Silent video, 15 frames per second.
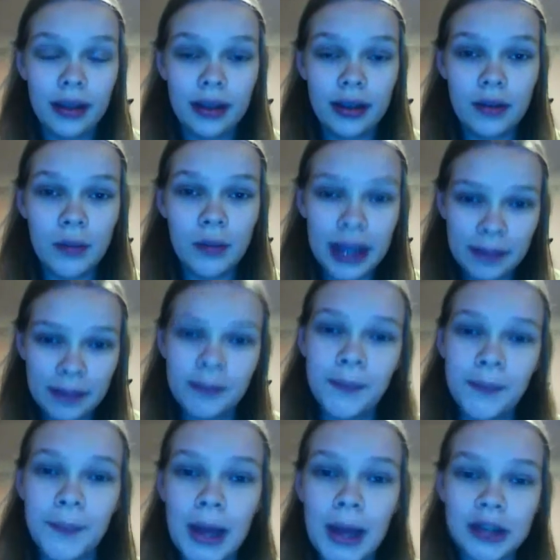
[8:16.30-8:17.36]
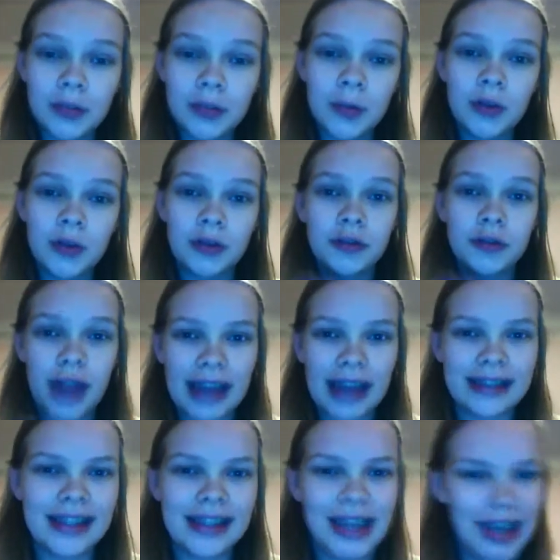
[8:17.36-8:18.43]
we can much more
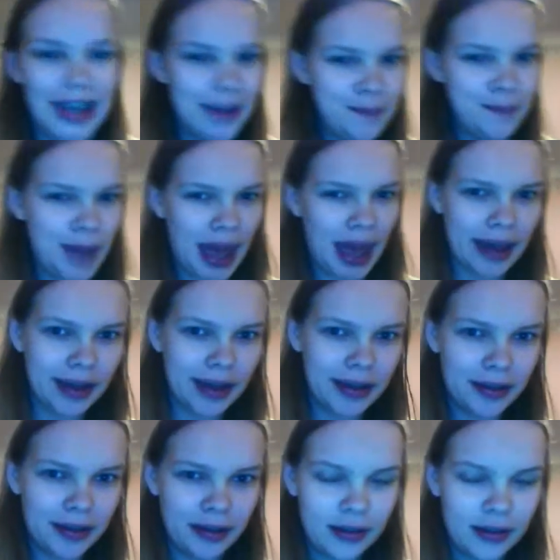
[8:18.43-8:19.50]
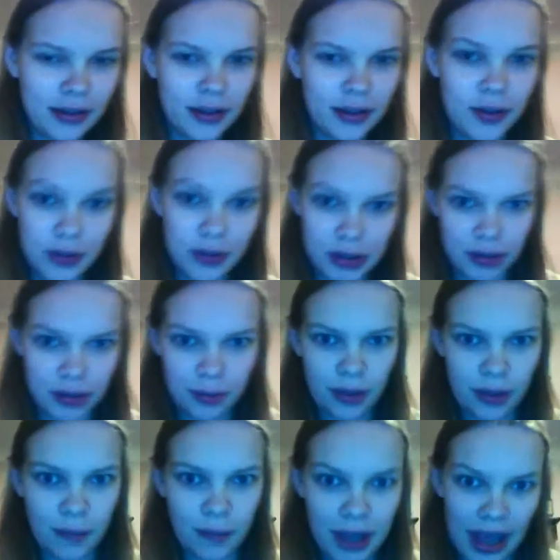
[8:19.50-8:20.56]
directly impact YouTube
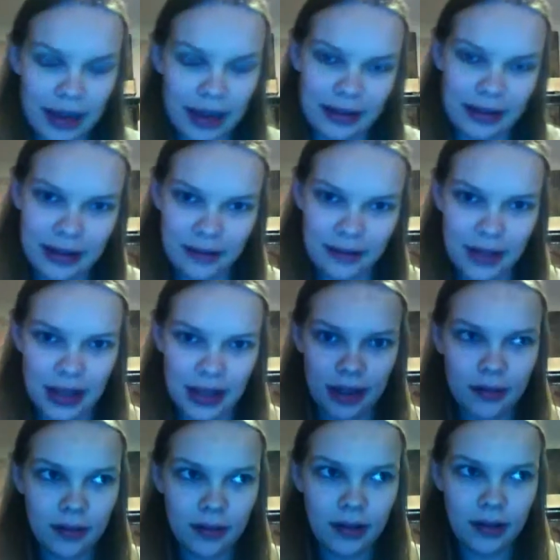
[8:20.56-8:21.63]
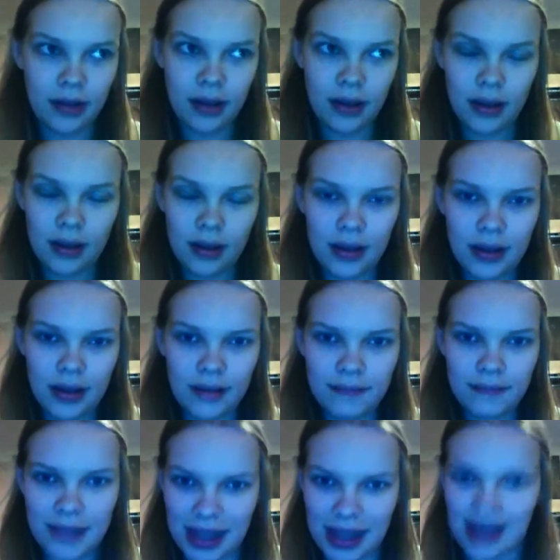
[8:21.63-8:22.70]
than we can TV.
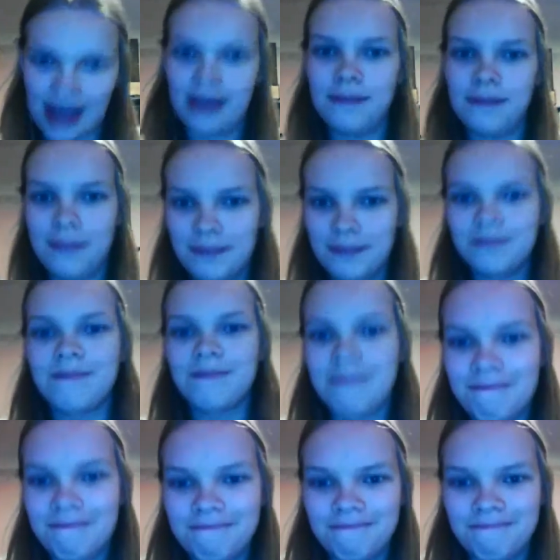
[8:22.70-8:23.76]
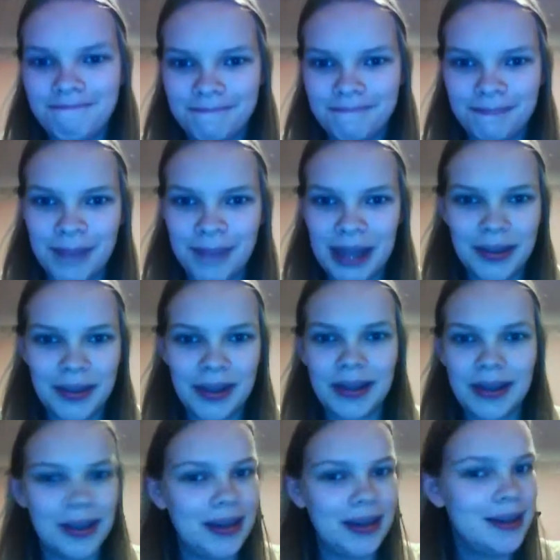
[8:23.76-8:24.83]
Yeah,
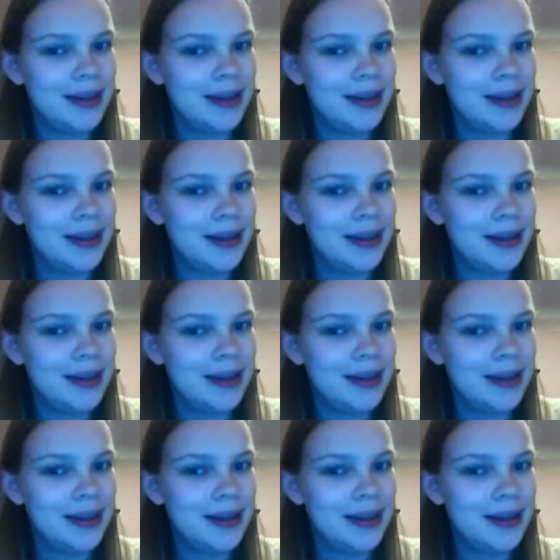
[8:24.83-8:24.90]
basically.